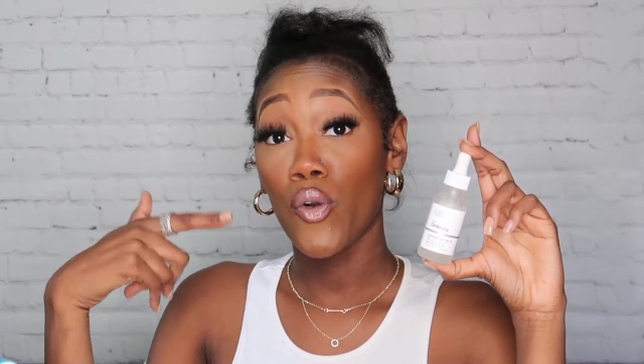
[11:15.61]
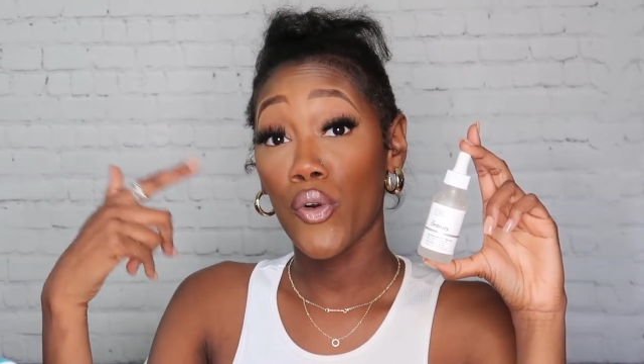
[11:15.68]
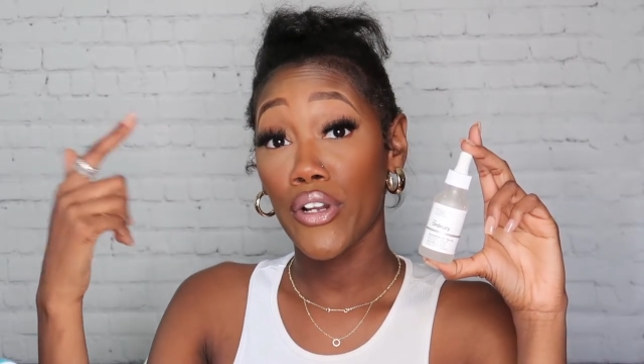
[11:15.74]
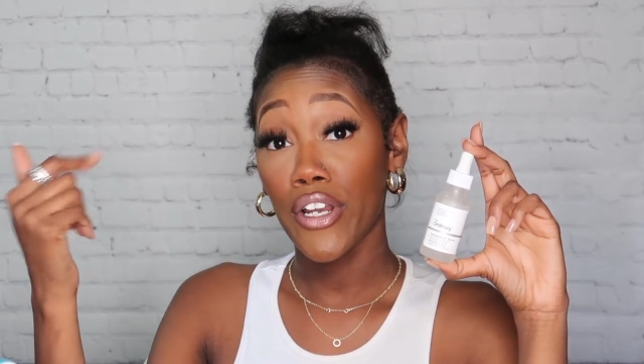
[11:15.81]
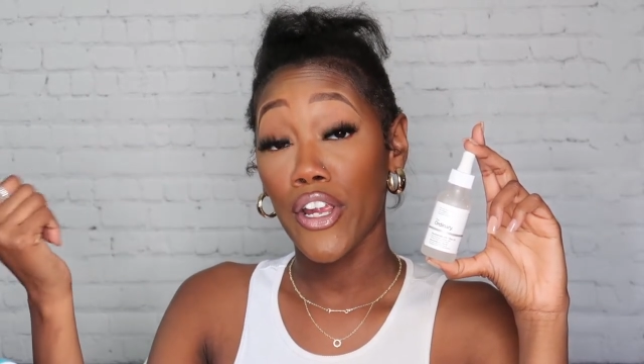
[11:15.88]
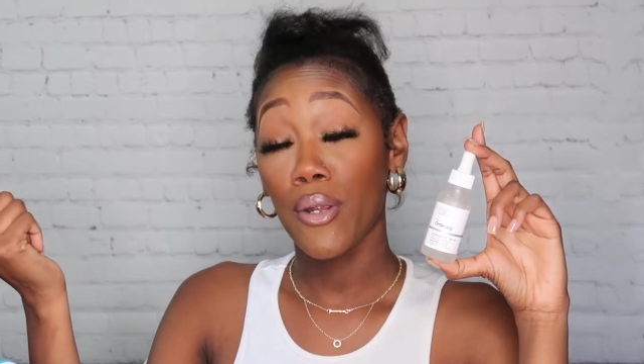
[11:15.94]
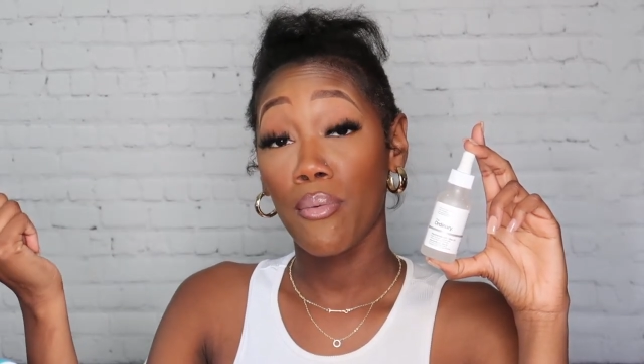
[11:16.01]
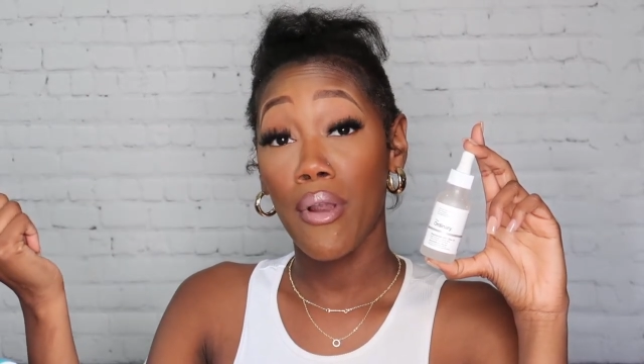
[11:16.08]

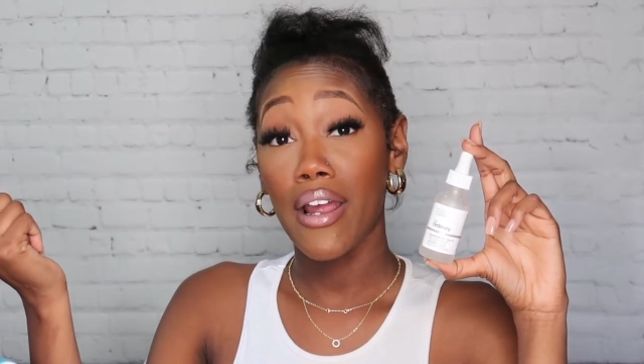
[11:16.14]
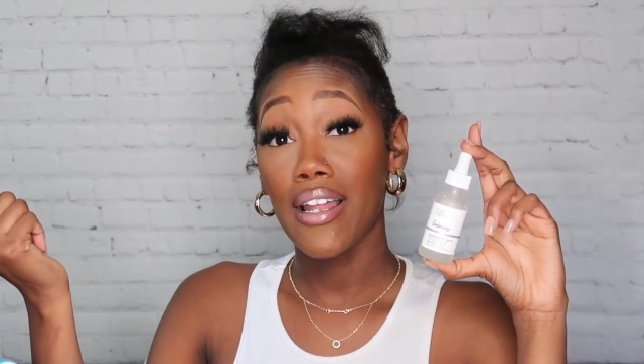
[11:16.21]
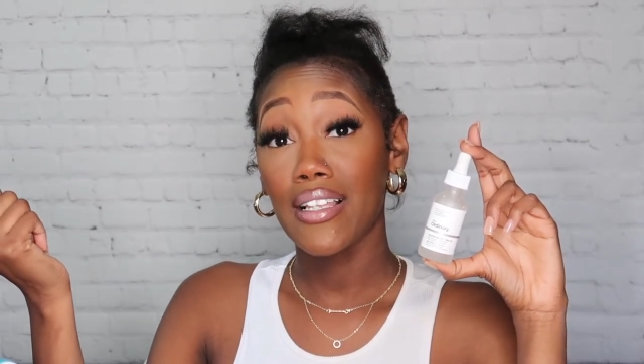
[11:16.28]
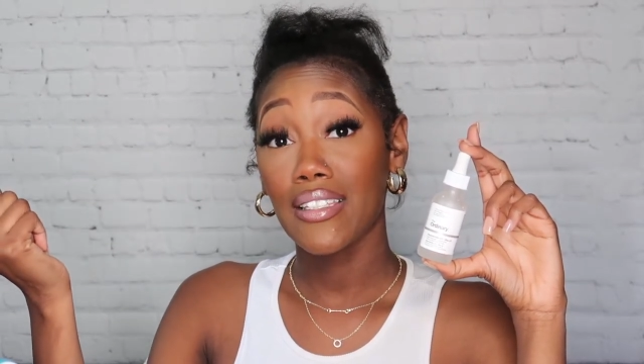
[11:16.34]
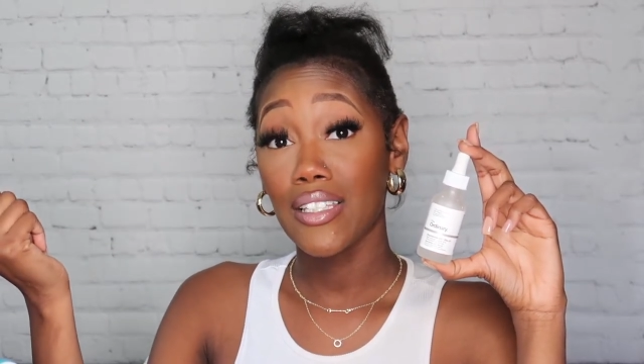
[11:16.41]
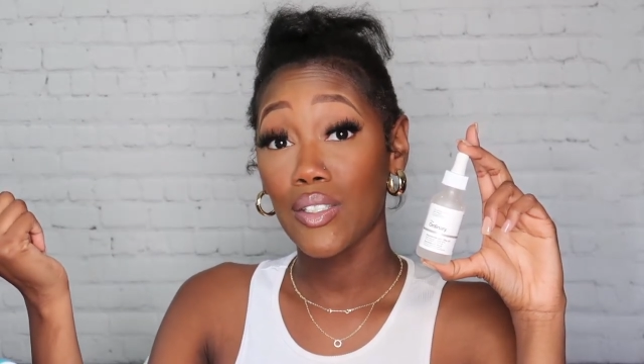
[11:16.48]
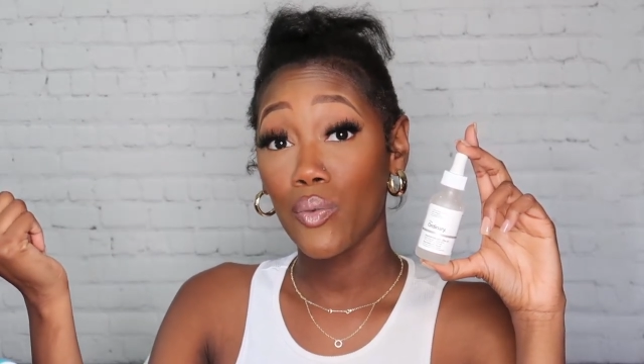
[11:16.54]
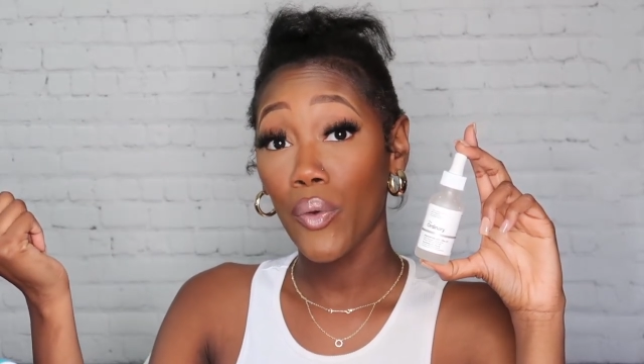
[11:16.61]
Ordinary
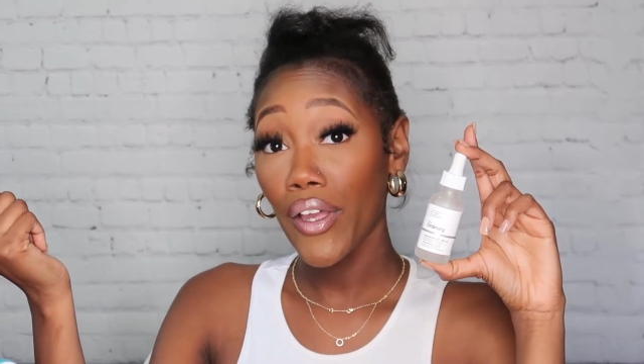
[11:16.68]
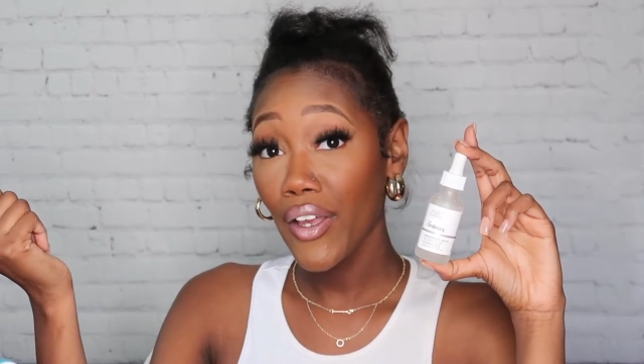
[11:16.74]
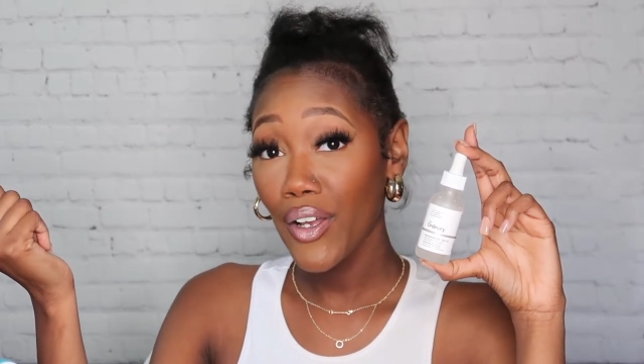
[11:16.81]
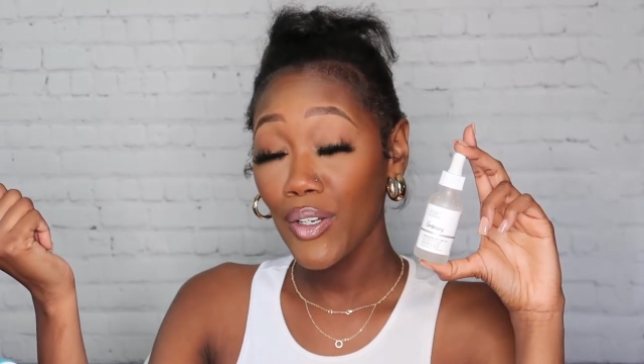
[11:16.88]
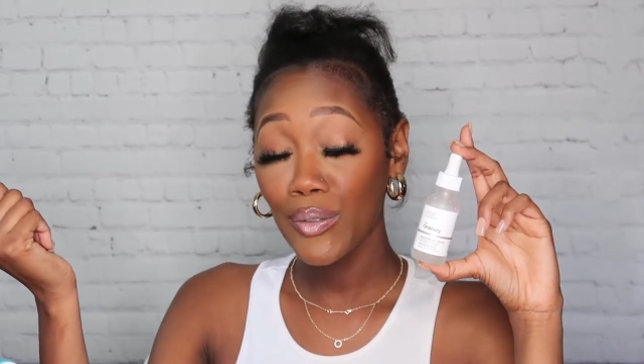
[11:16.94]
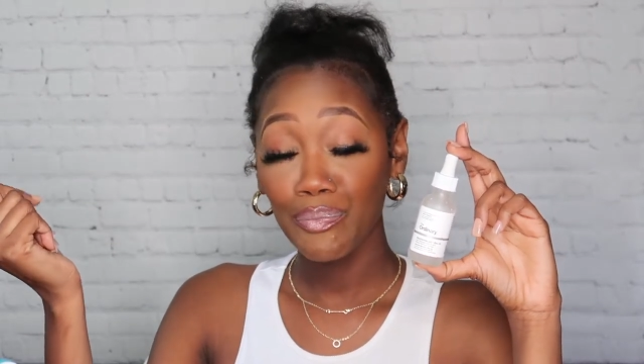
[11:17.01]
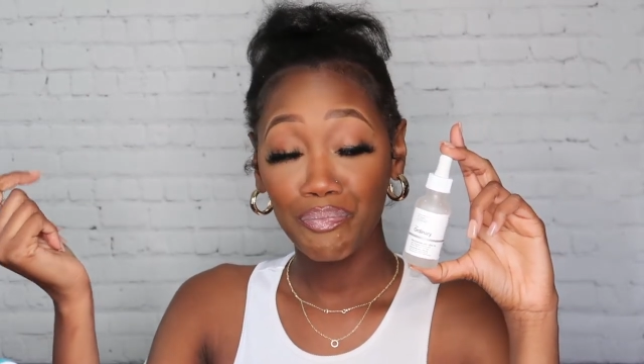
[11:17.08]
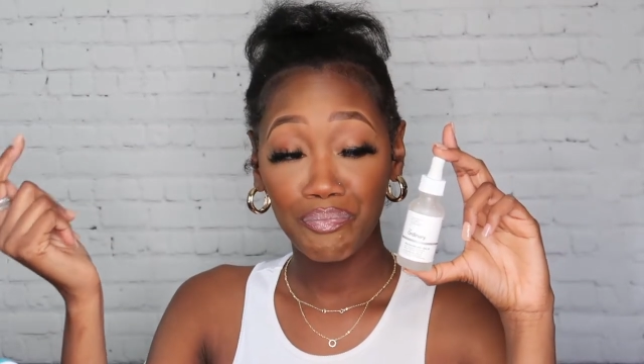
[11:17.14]
products as
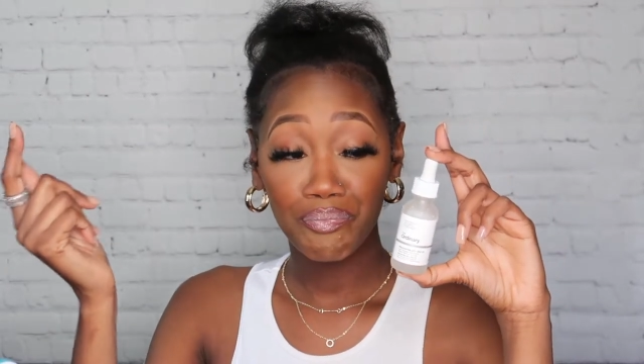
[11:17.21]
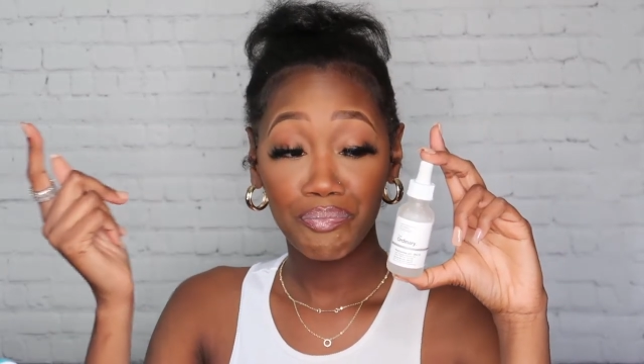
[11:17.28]
well.